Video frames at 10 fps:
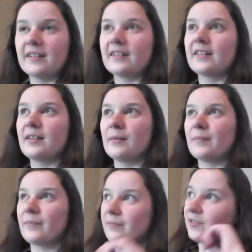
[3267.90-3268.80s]
and
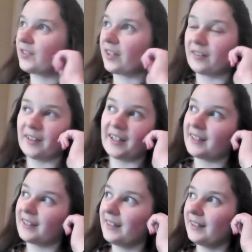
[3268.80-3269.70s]
he'll
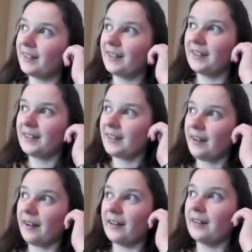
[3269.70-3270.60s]
generally
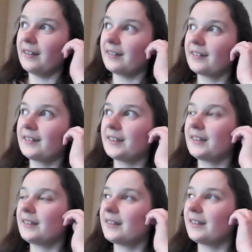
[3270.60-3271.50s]
uh
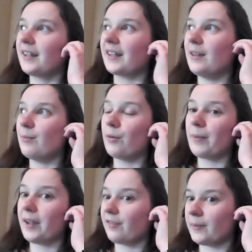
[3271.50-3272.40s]
like he
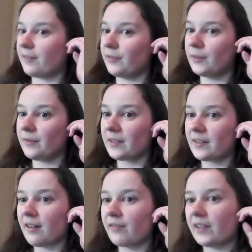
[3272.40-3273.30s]
won't pay for my food if
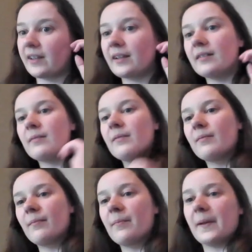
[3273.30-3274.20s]
it's not vegan.
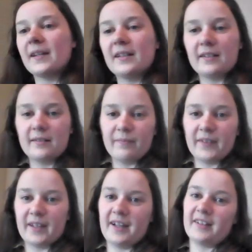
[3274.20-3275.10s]
But
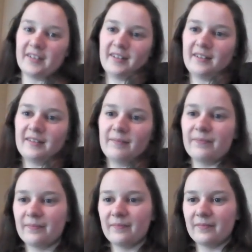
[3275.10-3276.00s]
I just
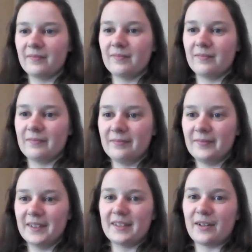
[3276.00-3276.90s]

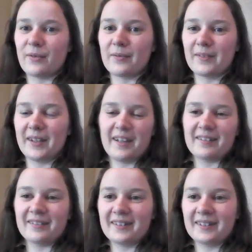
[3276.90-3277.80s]
don't. Yeah,
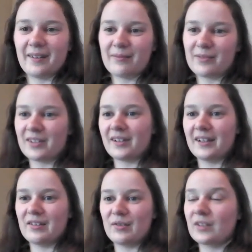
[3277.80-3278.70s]
I'm just
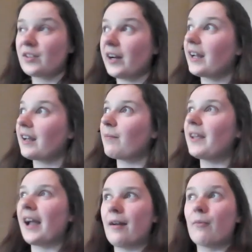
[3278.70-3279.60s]
enjoying trying it.
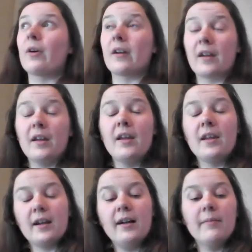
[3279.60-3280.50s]
But yeah, at work,
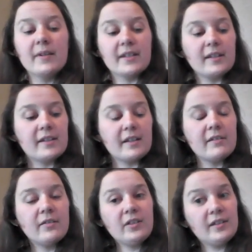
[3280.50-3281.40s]
it's a
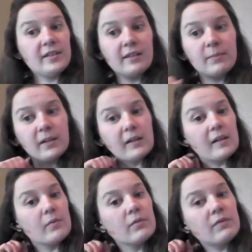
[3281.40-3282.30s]
huge
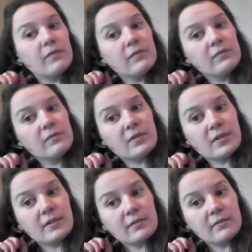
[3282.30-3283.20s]
sustainability move
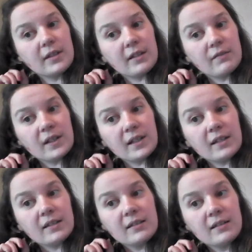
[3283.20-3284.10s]
to eat
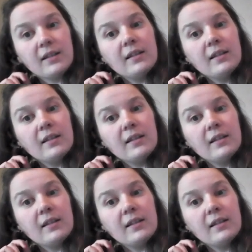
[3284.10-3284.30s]
vegan.